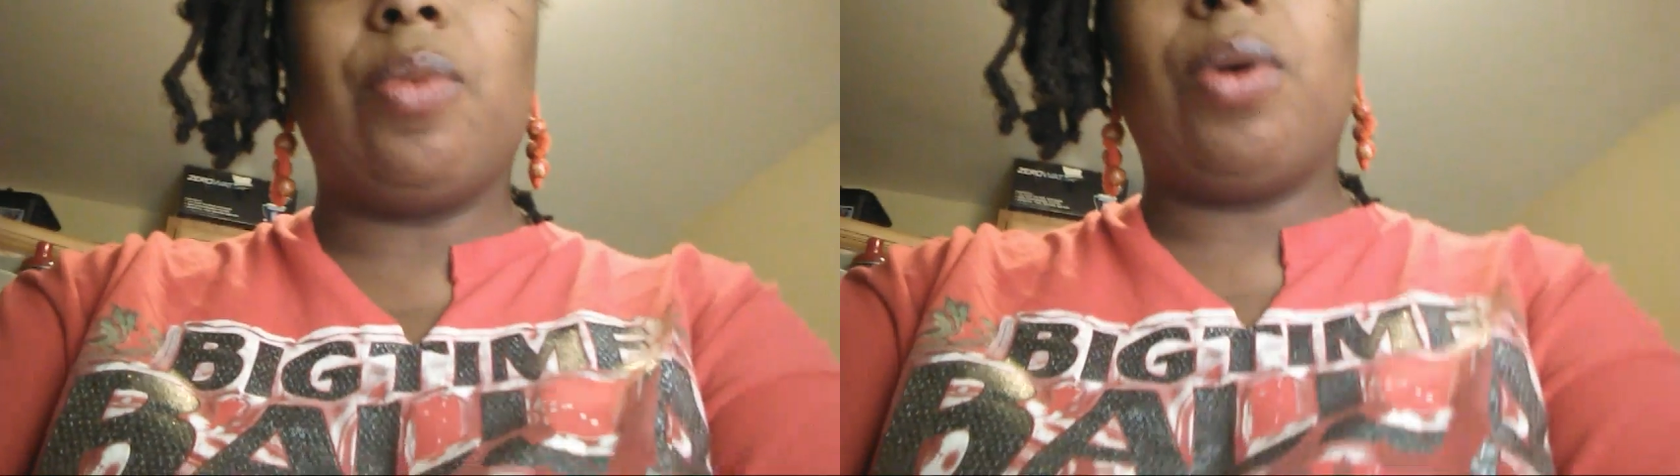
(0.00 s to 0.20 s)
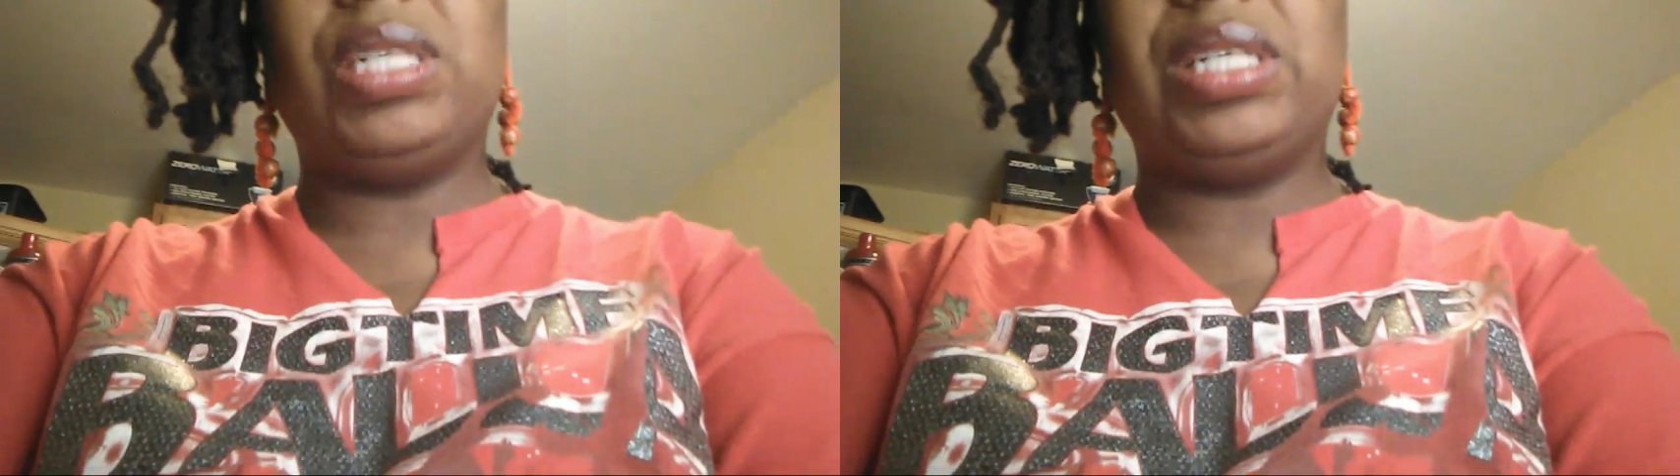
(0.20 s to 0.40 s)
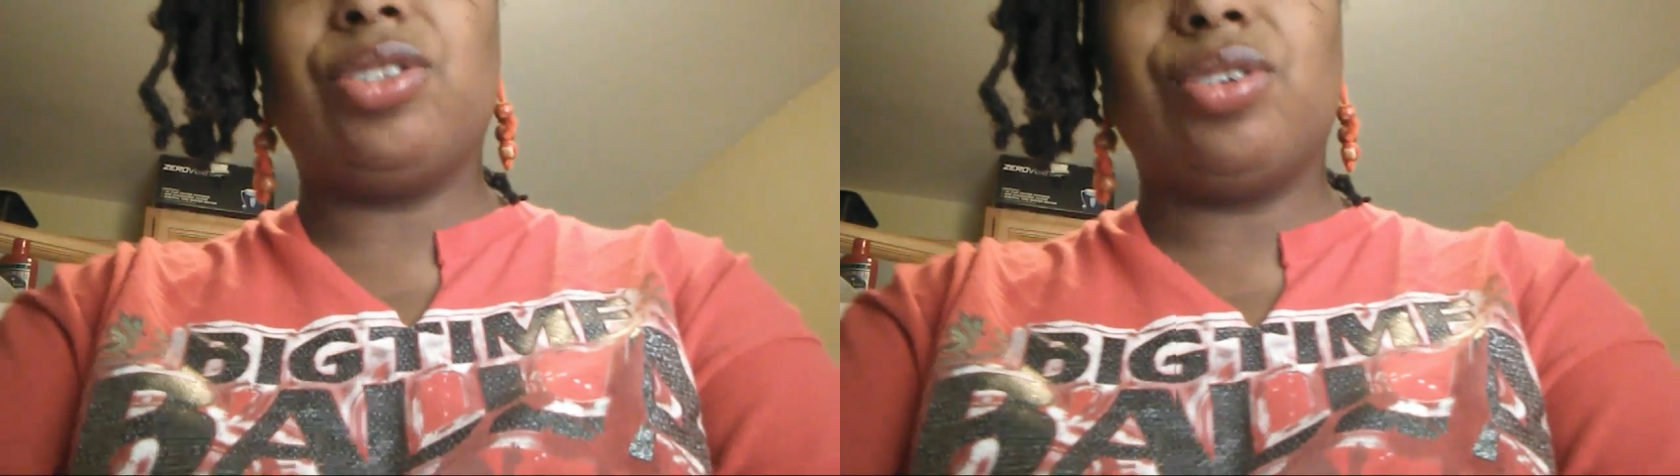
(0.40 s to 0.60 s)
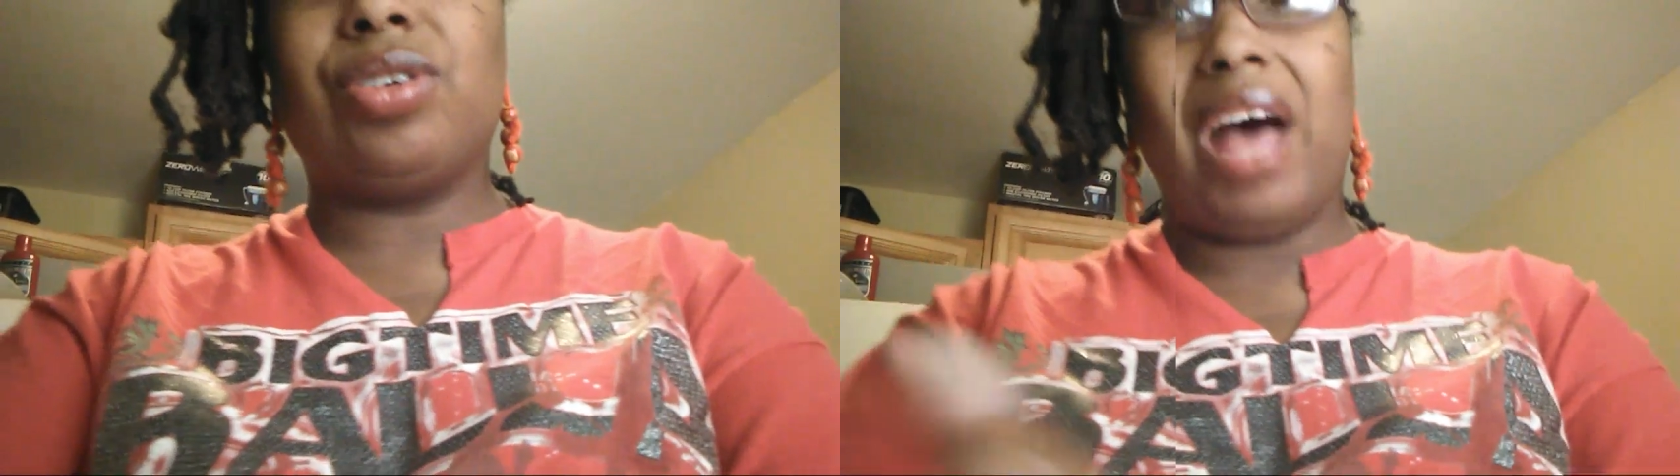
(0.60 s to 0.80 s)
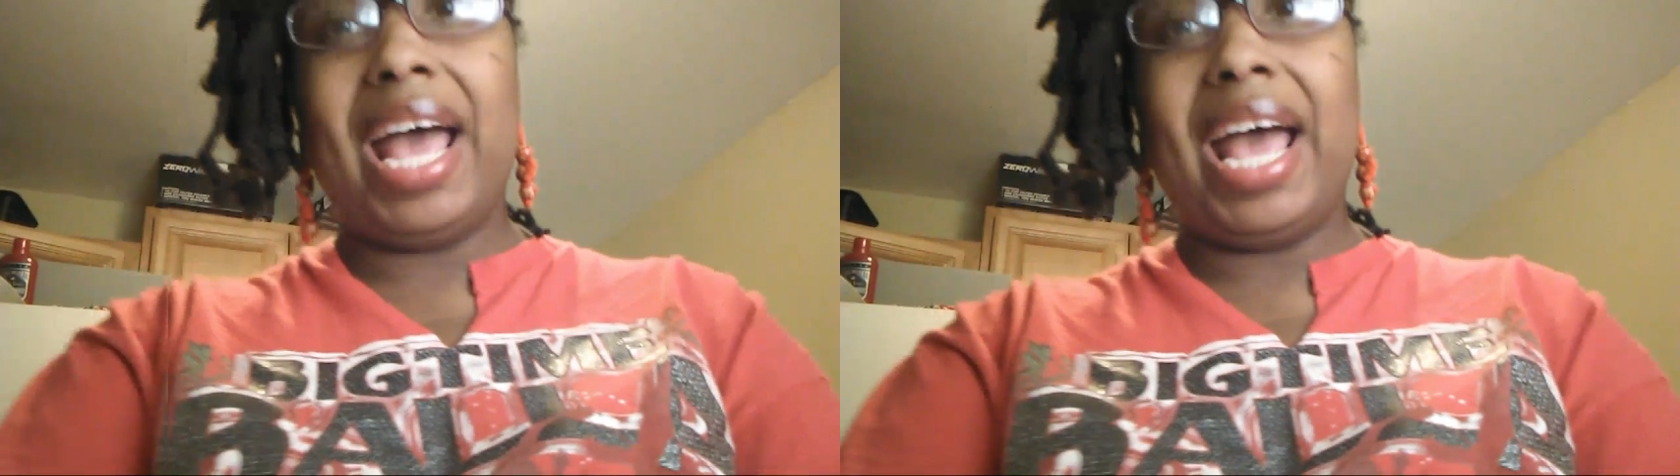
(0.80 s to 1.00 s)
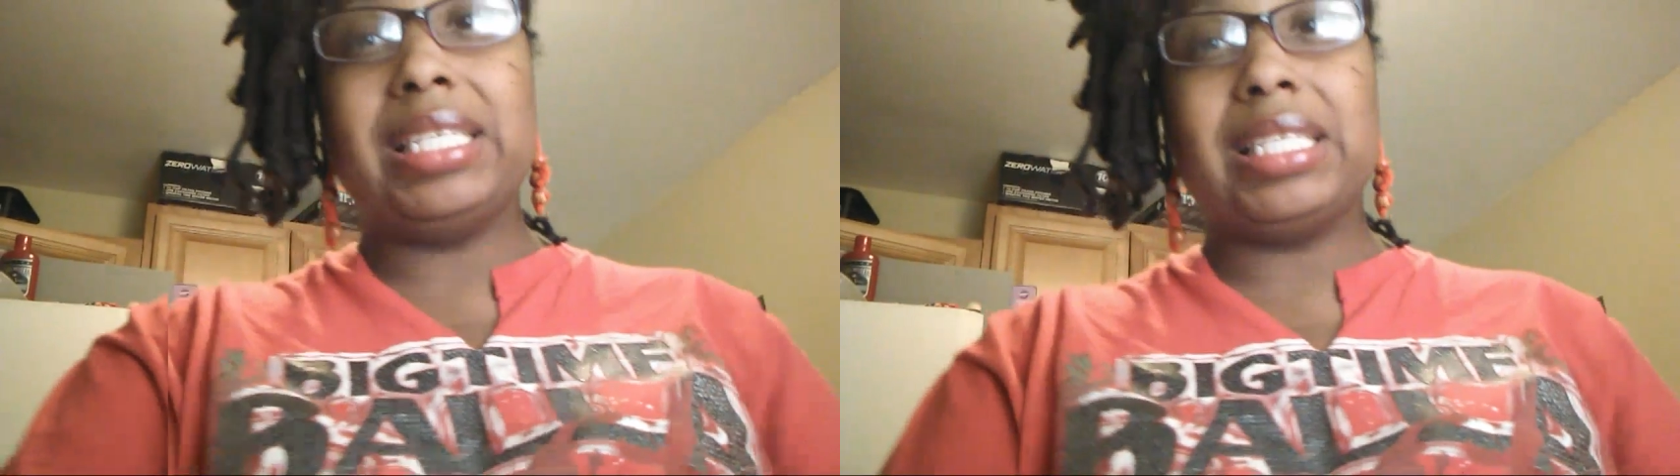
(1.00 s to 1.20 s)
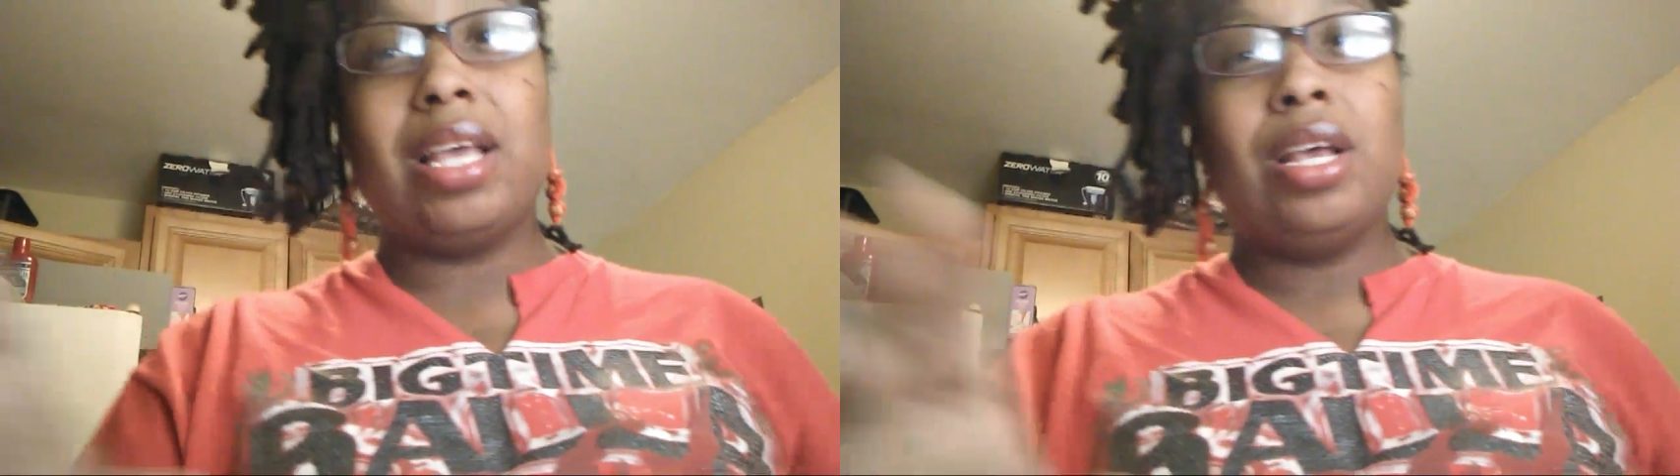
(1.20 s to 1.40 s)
rotate your device.